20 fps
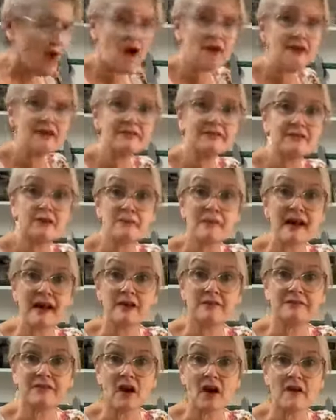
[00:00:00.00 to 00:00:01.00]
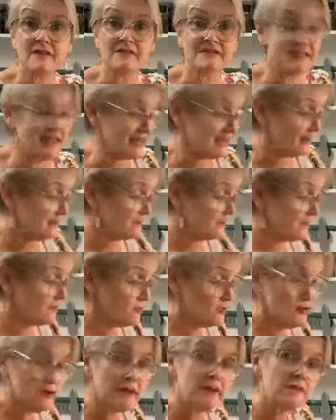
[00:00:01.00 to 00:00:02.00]
Only for about 5 seconds.
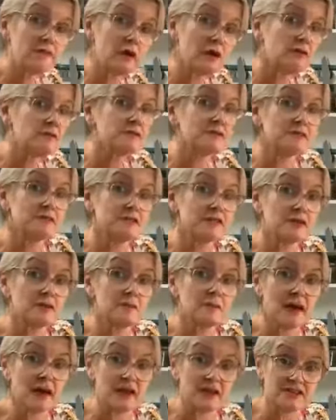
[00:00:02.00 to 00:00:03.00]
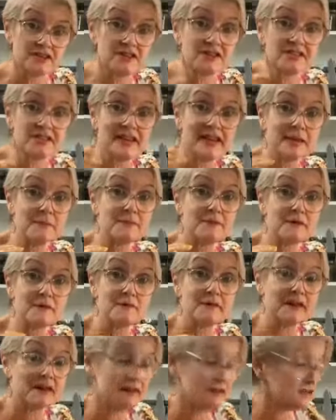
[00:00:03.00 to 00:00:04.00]
I've already roasted them, and I just keep
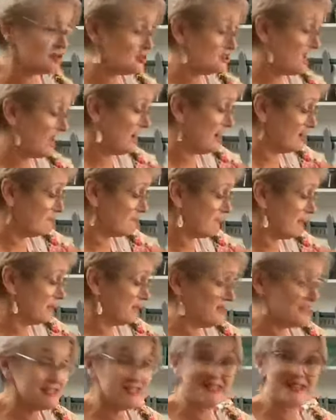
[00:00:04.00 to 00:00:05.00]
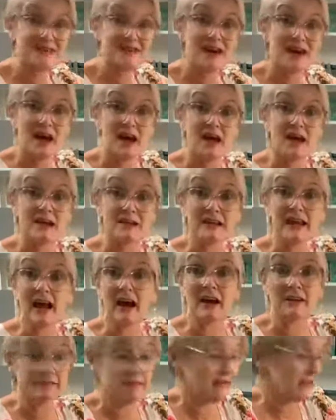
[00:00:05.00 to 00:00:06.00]
them in a jar ready to
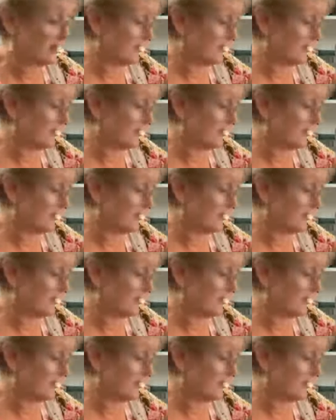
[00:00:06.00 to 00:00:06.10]
for